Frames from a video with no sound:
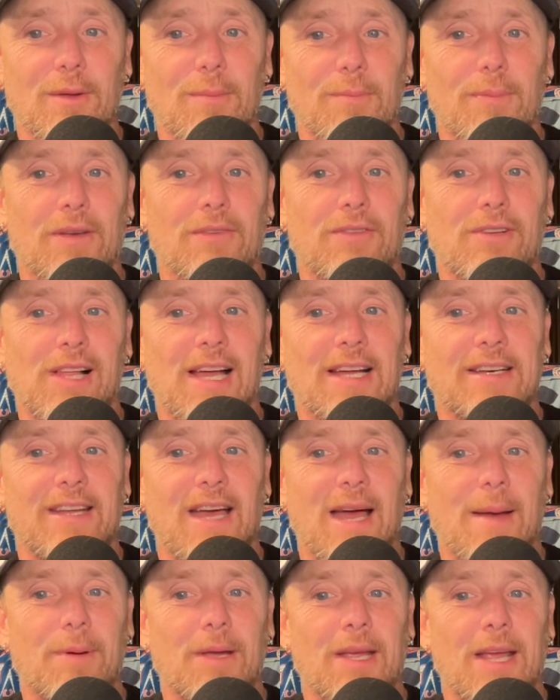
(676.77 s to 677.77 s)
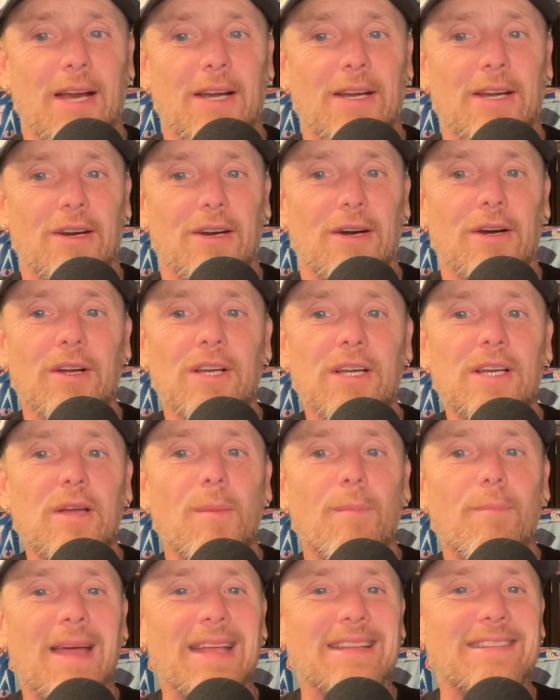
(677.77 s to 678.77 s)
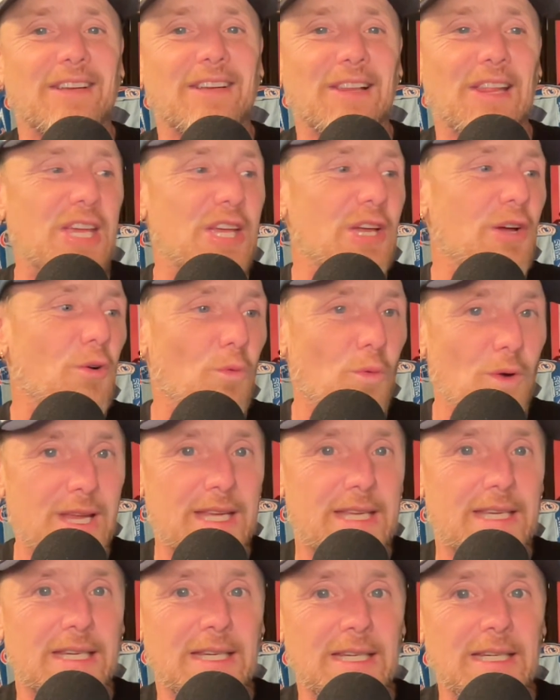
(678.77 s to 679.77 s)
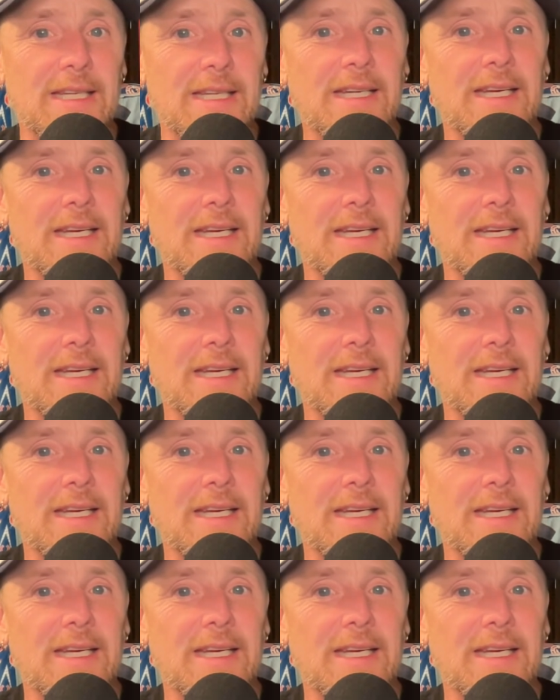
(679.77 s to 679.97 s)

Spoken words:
pitch clock topic on here, mentally weak.